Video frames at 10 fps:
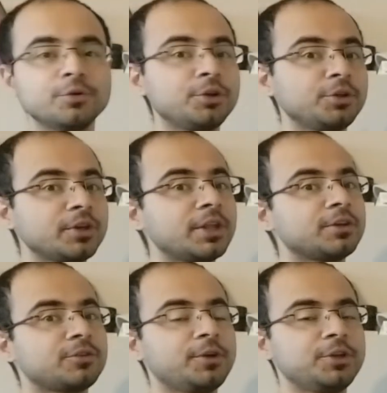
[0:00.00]
Who do you
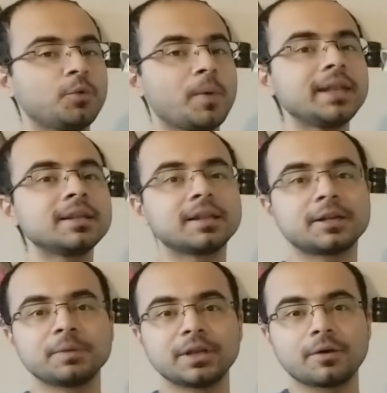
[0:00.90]
think is going to win?
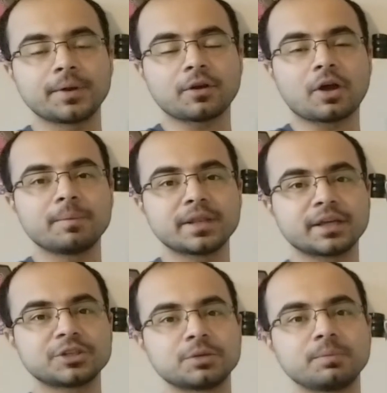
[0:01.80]
Let me know in the comment
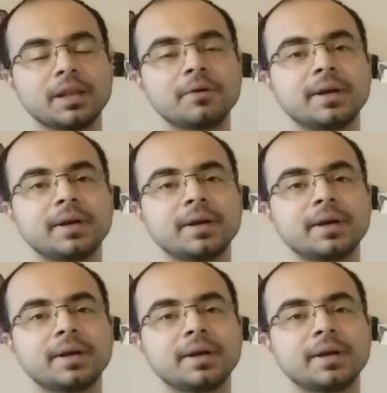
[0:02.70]
section below.